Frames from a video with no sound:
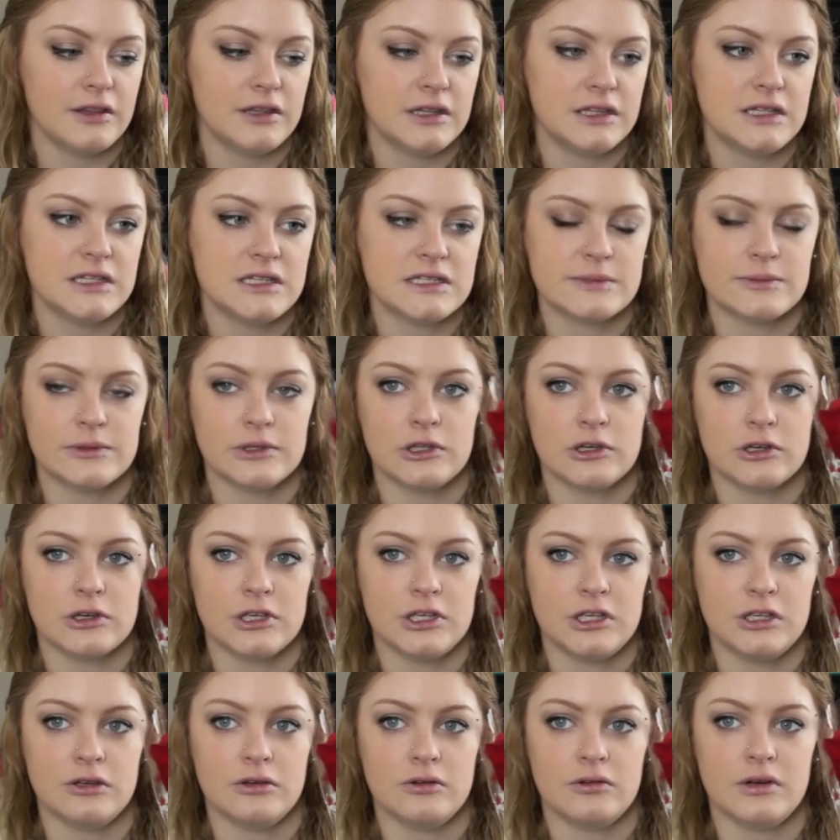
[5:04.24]
that these would look
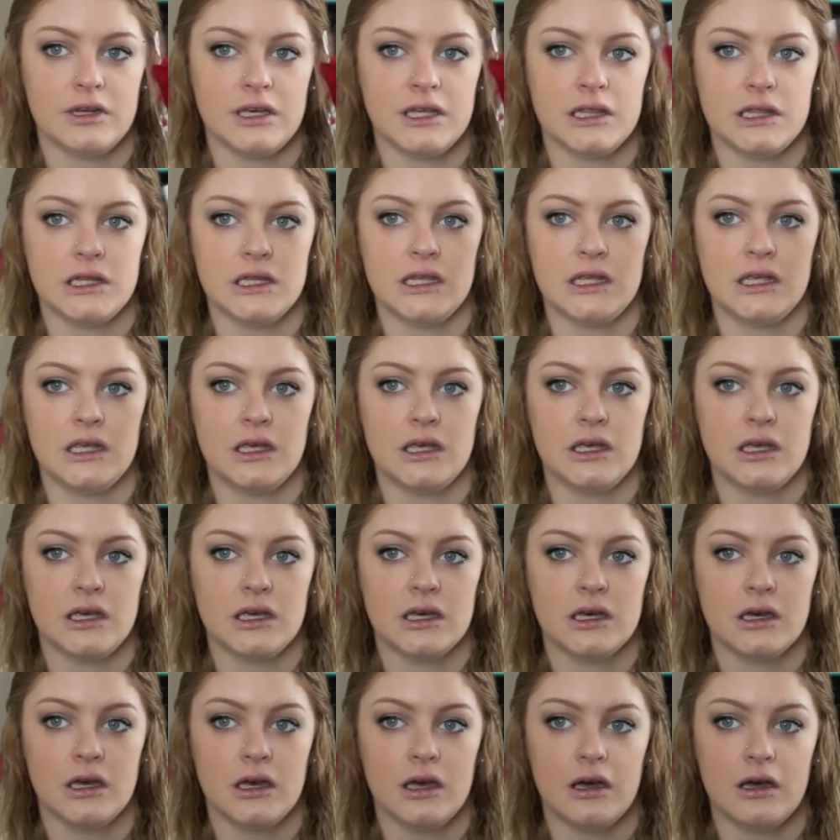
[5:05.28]
cute in
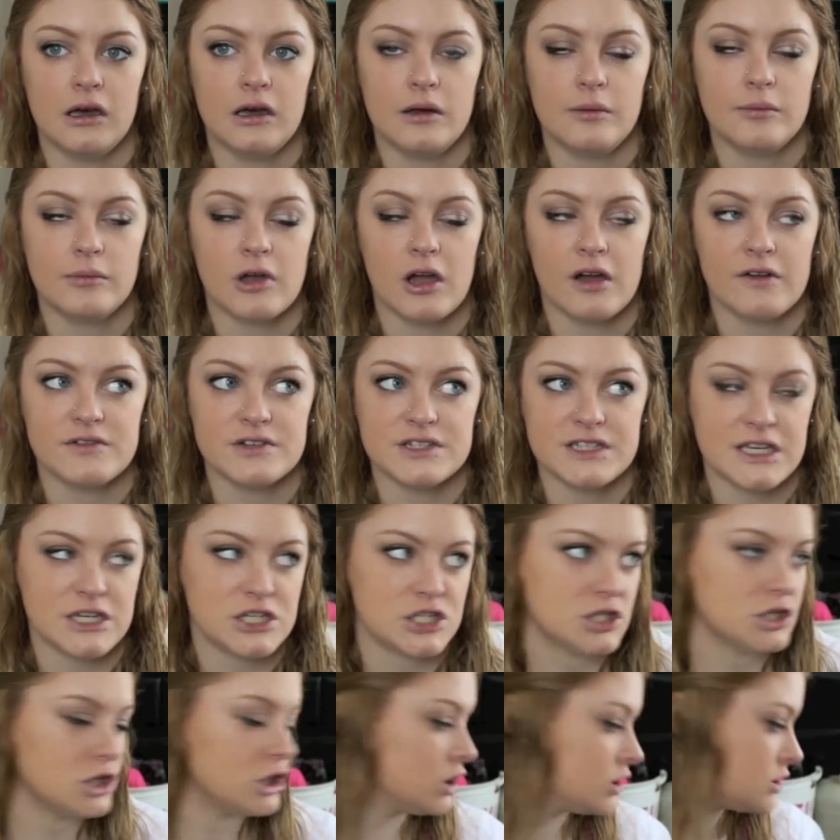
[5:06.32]
the um,
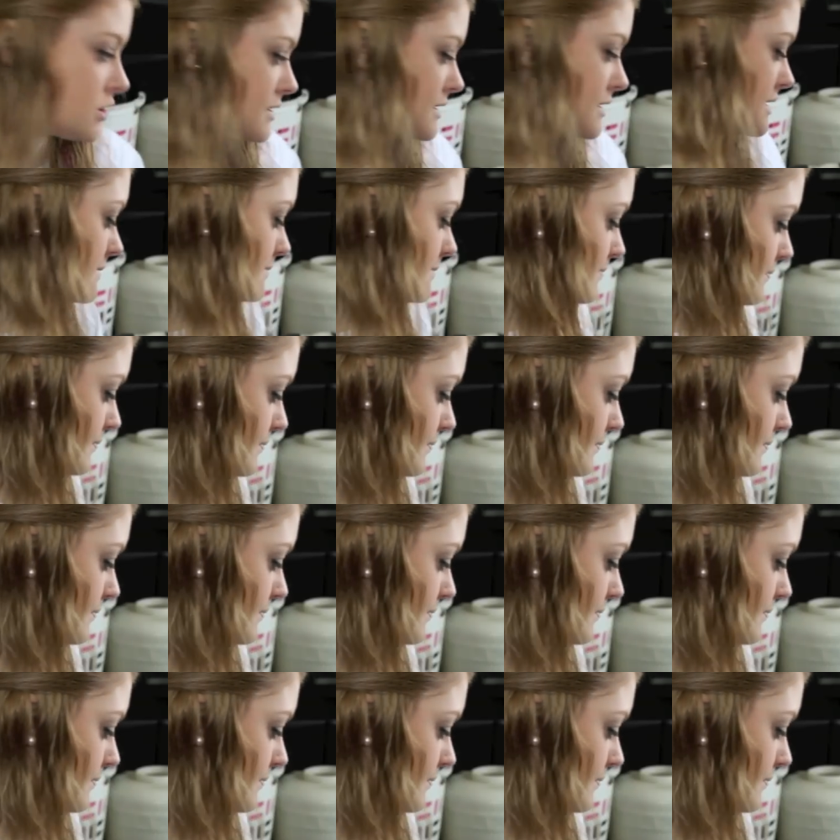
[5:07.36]
conversation hearts.